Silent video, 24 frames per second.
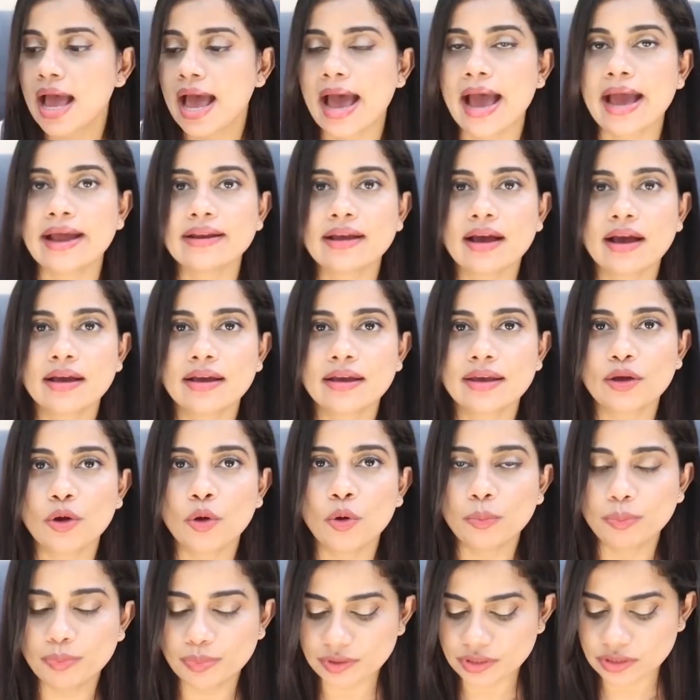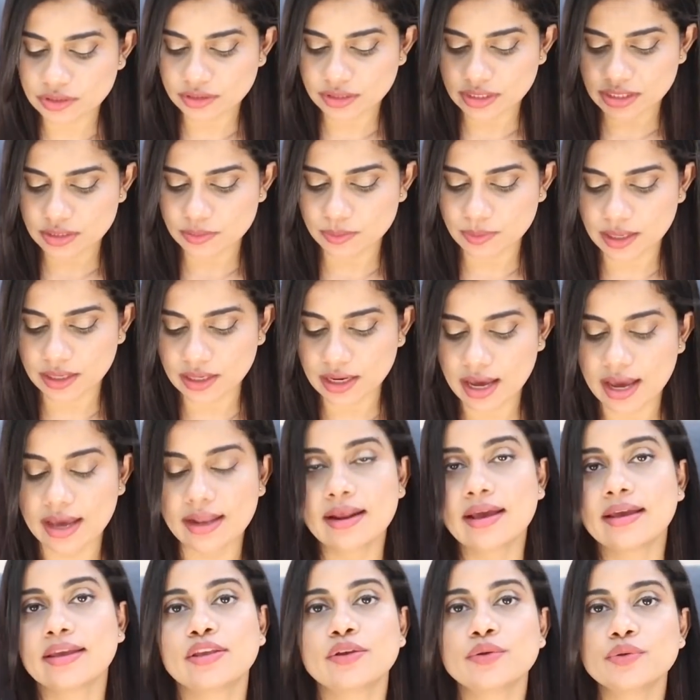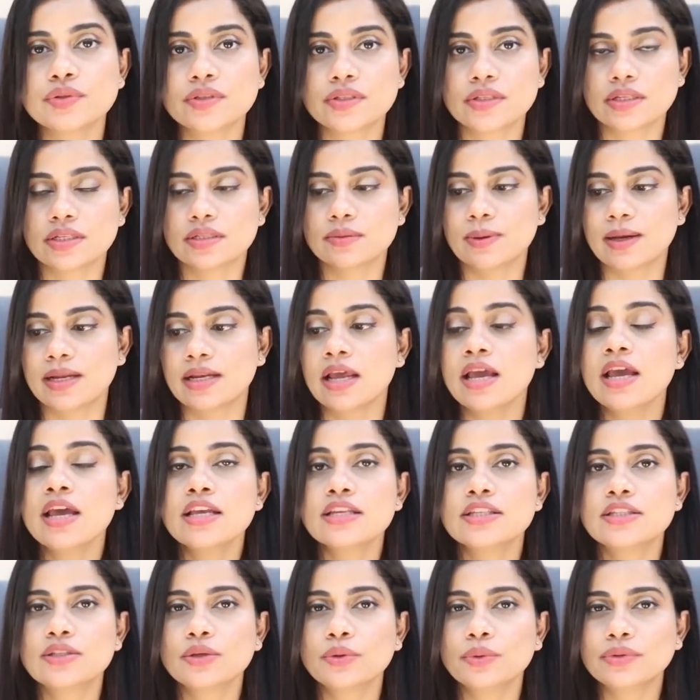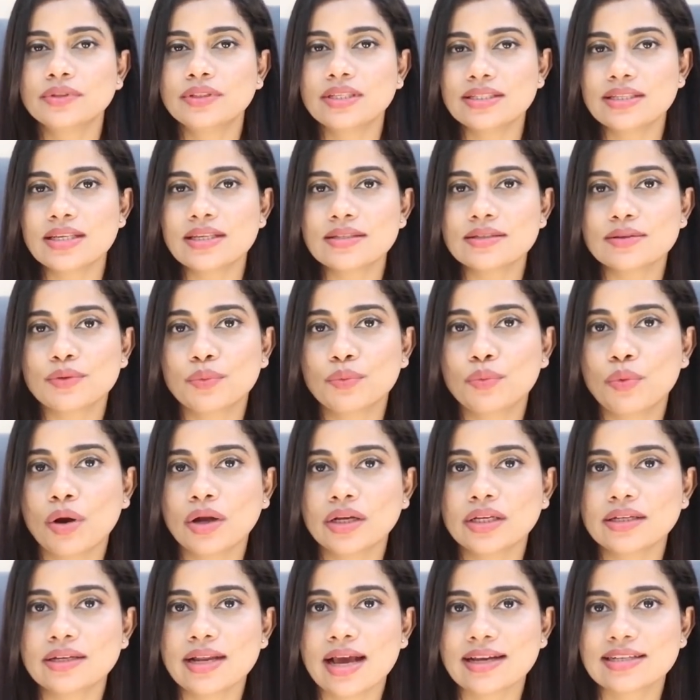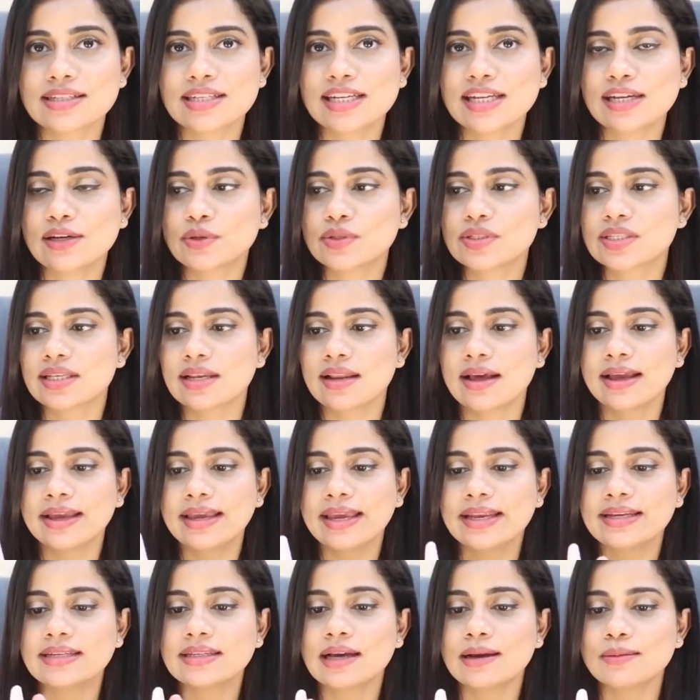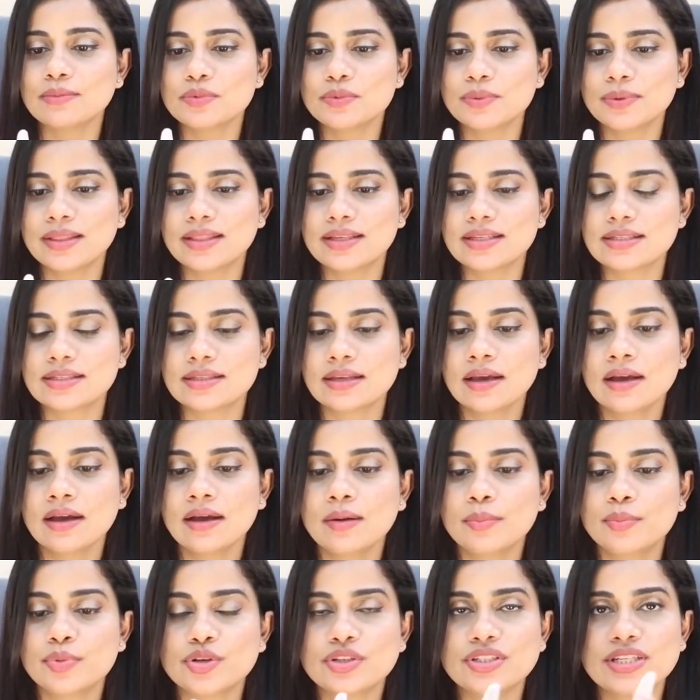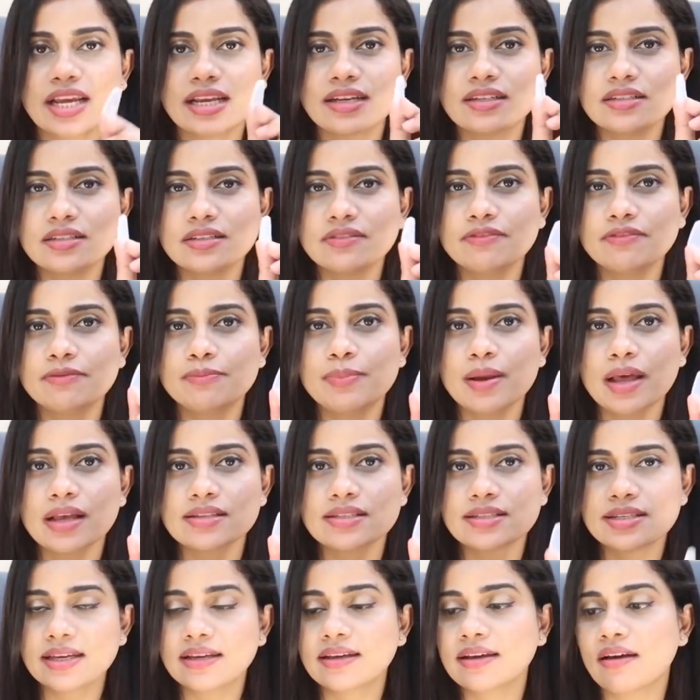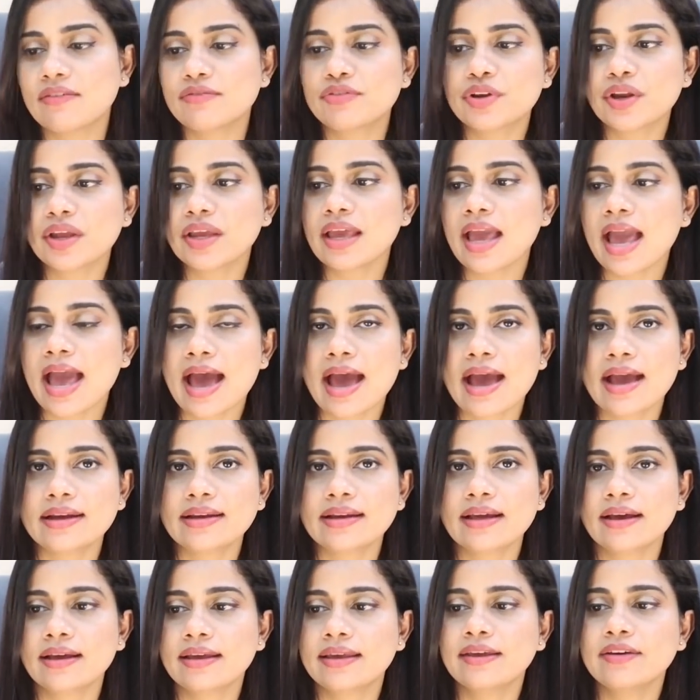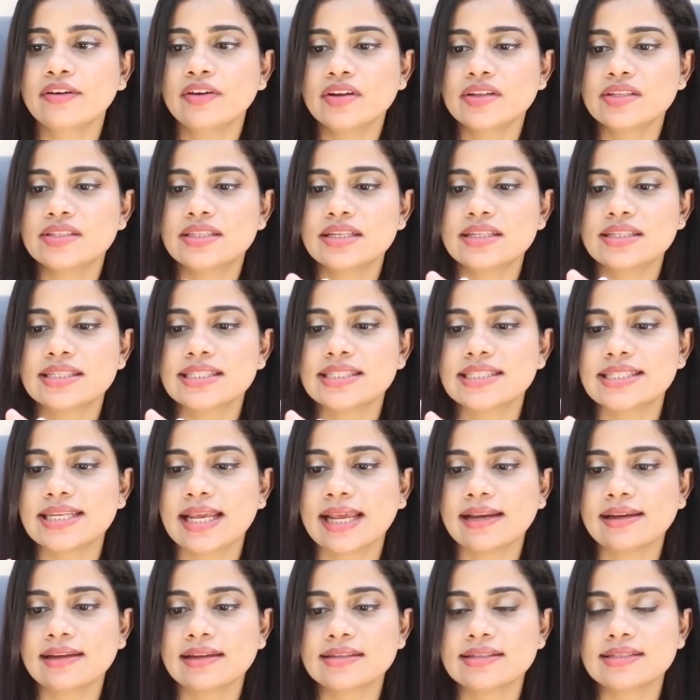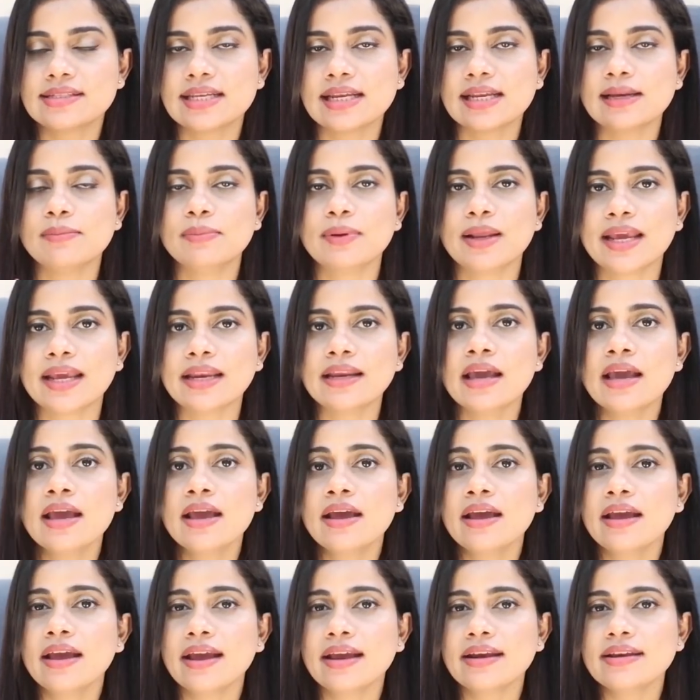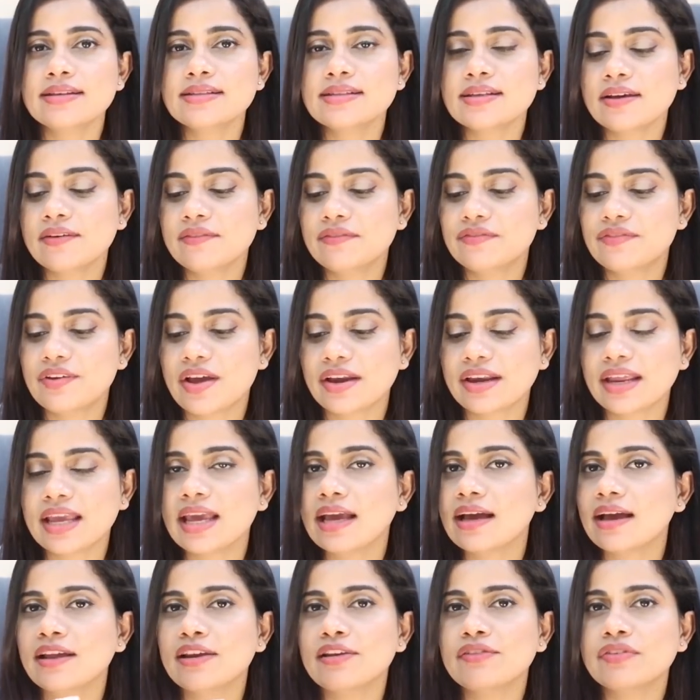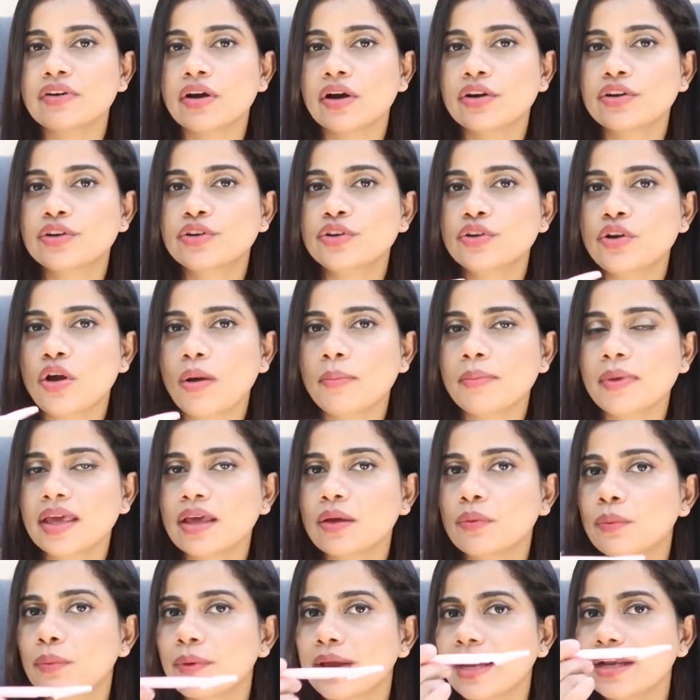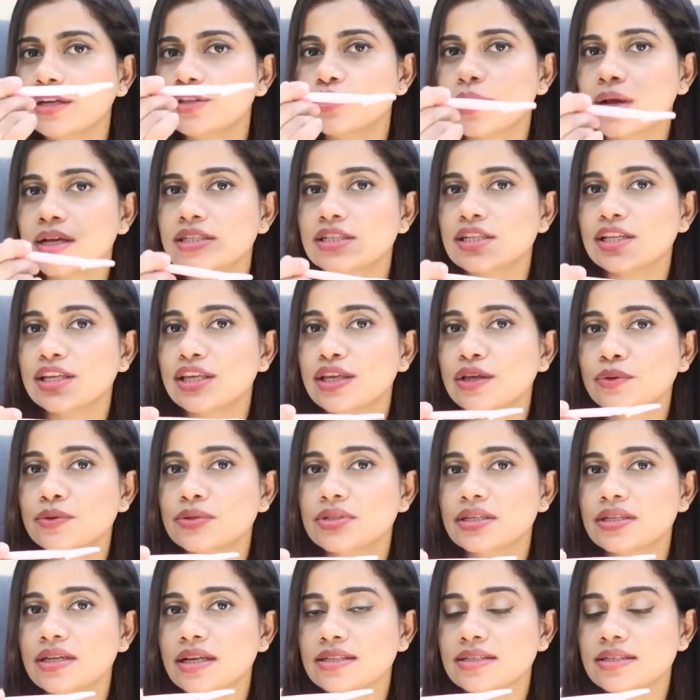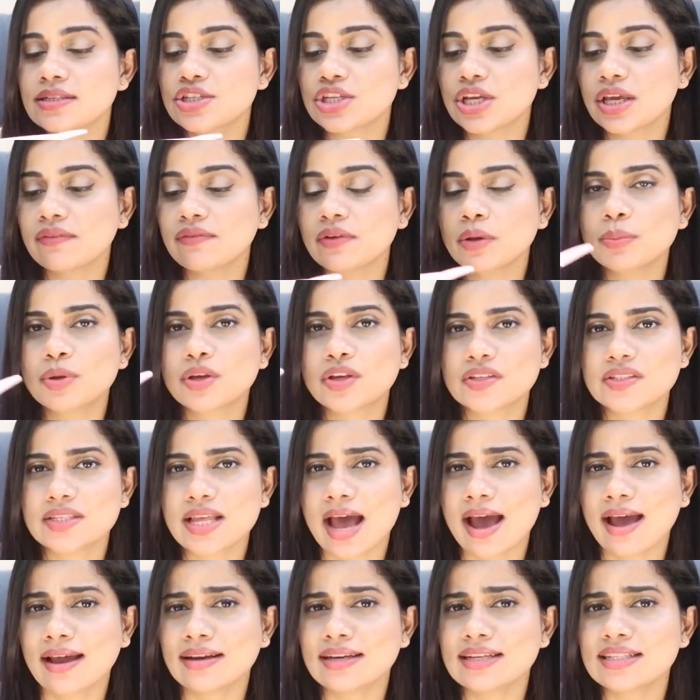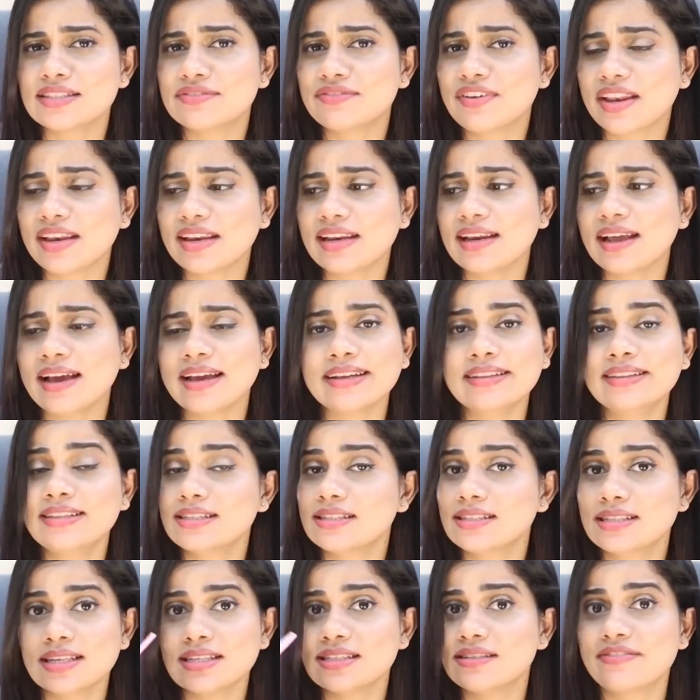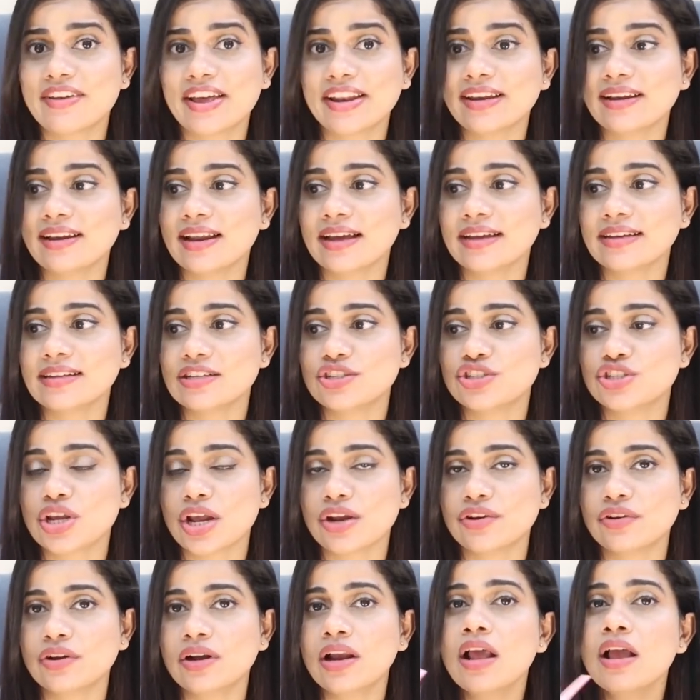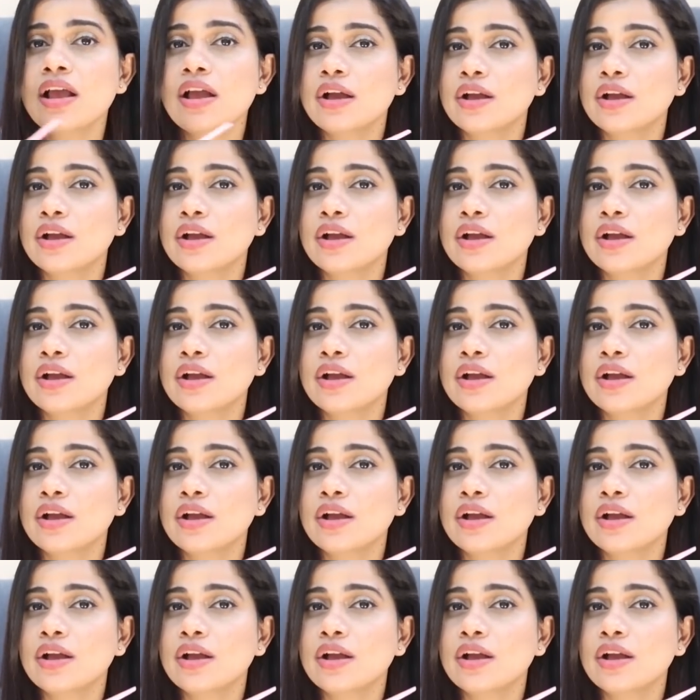and I opened this one and I used this one. So this is what it actually looks like. It comes with this protective plastic covering, and here is this stainless steel blade. It is a very kind of ergonomic way to actually use it as a shaver because the handle is very light. This is very light in general.